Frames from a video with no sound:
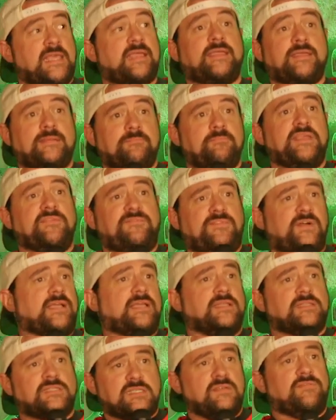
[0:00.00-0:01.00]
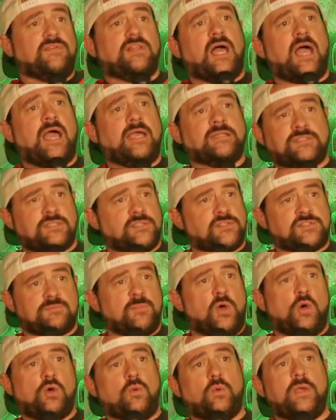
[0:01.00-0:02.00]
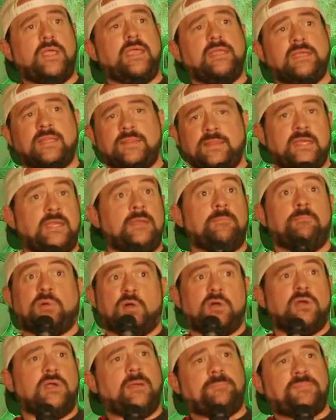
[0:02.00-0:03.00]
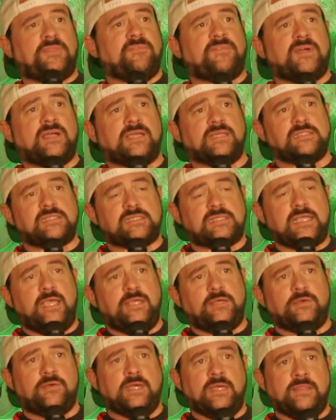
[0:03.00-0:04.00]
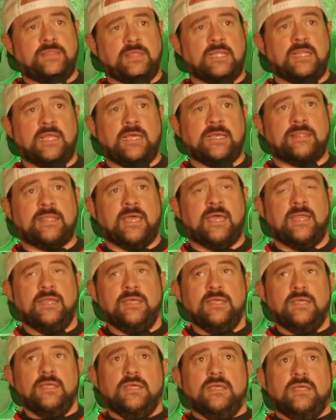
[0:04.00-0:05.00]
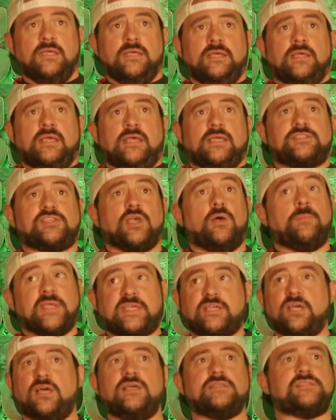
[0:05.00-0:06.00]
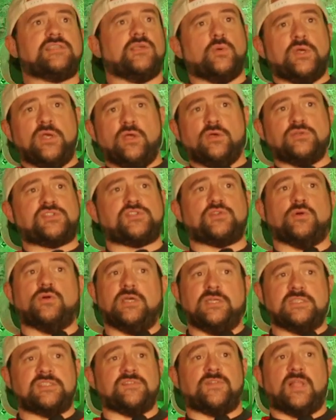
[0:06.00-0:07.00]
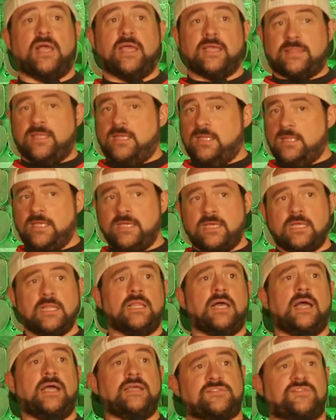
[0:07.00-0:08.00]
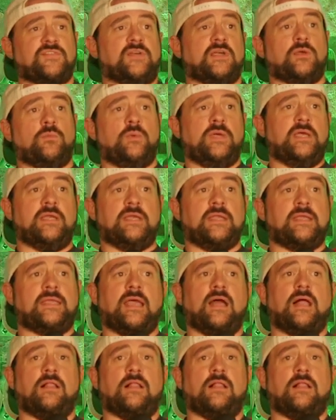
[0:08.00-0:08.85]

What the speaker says: they can be fucking civilized and smoke weed and they didn't burn up the fucking state or anything like that. So because there were no stories of like, they legalized fucking weed in